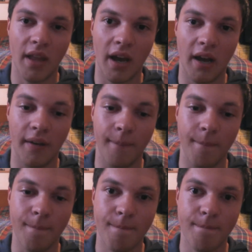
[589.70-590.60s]

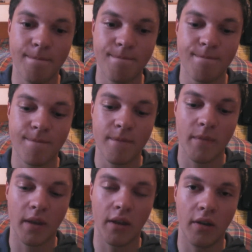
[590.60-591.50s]
Um,
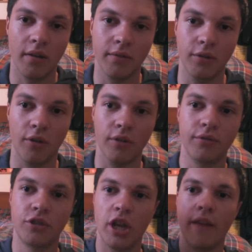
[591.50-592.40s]

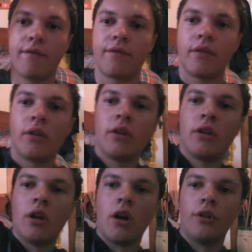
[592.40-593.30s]
you'll chafe
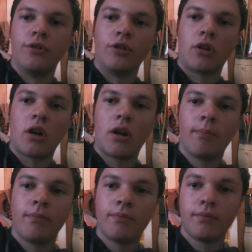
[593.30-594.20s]
under your
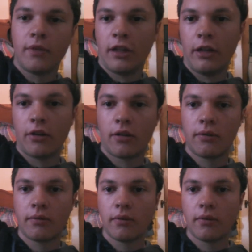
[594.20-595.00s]
arm here.